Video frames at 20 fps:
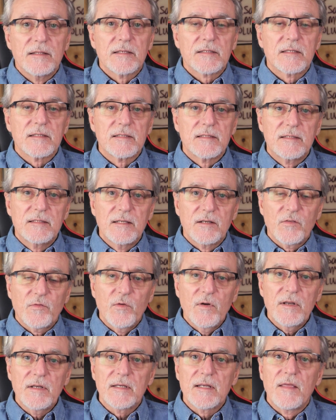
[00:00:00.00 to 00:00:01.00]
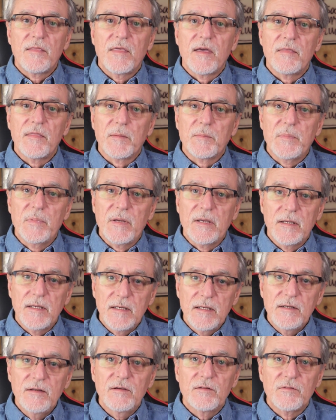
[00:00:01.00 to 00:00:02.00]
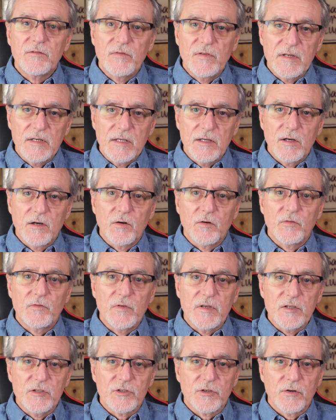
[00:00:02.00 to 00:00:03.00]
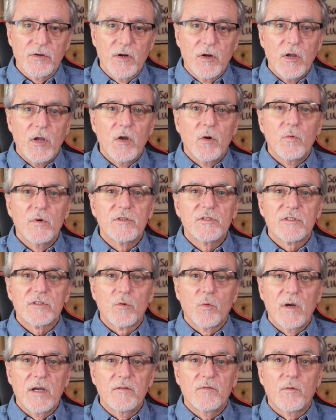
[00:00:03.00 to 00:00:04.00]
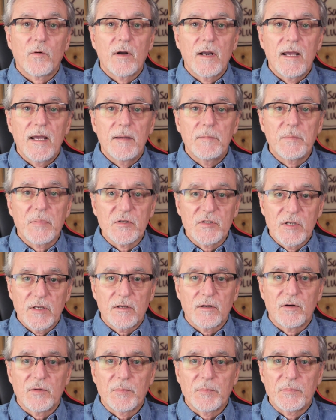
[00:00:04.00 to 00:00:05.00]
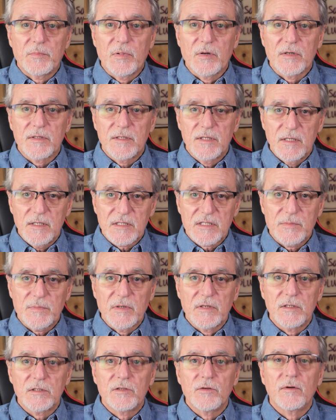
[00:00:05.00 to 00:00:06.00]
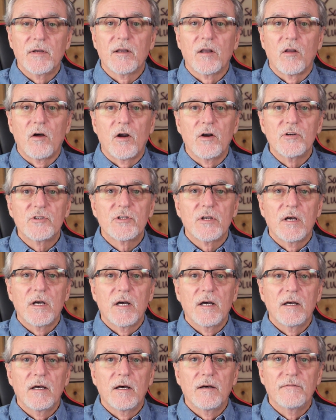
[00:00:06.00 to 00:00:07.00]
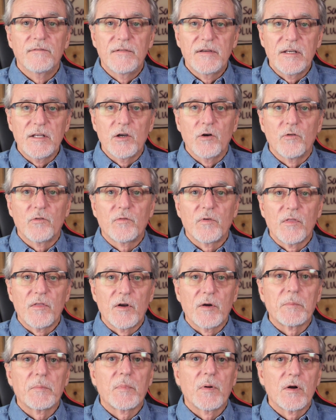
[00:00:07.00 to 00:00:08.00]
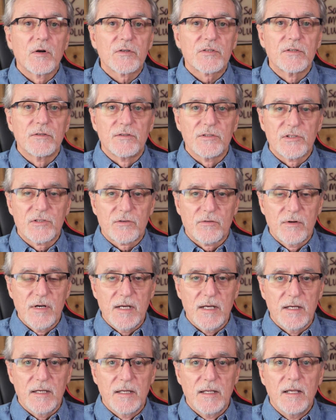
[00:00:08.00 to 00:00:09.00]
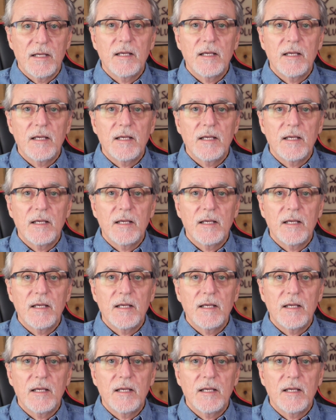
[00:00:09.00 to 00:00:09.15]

This is different than the pin video feature, which is a way for a particular participant to enlarge a video for their personal screen.